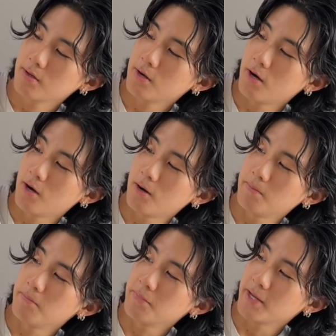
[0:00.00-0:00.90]

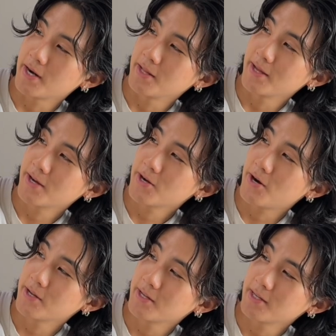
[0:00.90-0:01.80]
that I like on
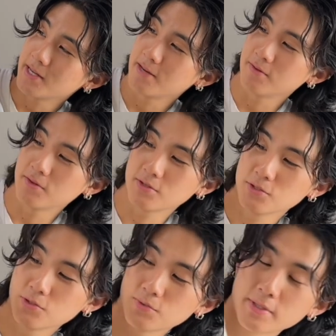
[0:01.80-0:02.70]
it, even the
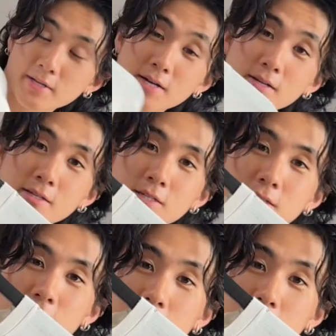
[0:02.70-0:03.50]
Susuwataris,